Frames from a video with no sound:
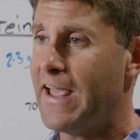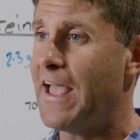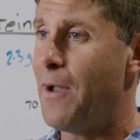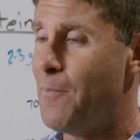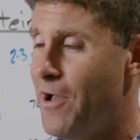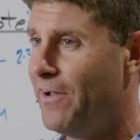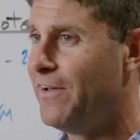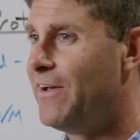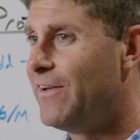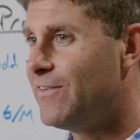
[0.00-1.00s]
a m
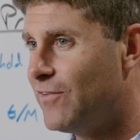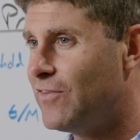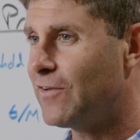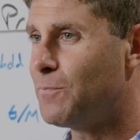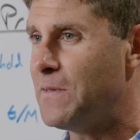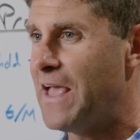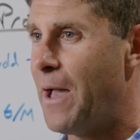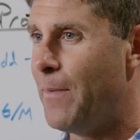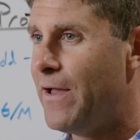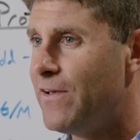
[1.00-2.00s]
to six p
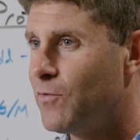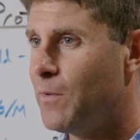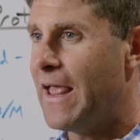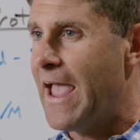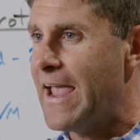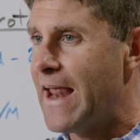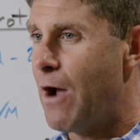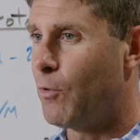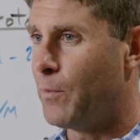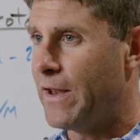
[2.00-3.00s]
m So an eight
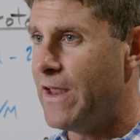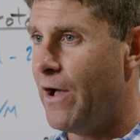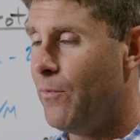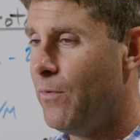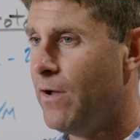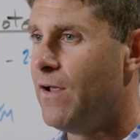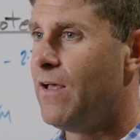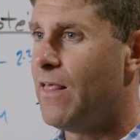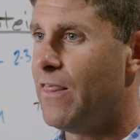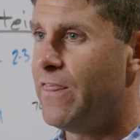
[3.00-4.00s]
hour window,
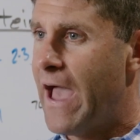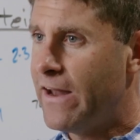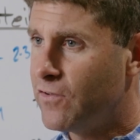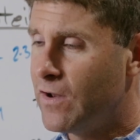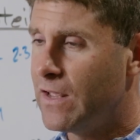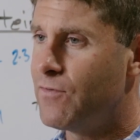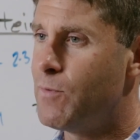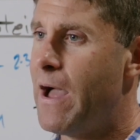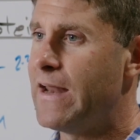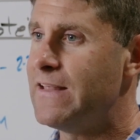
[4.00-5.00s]
that is going to give your
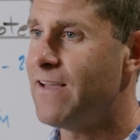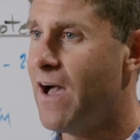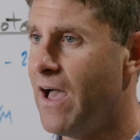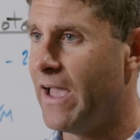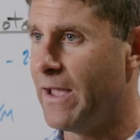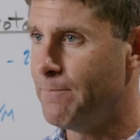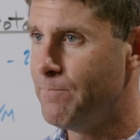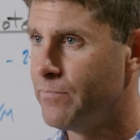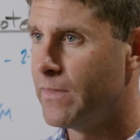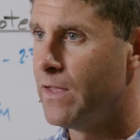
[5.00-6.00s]
body time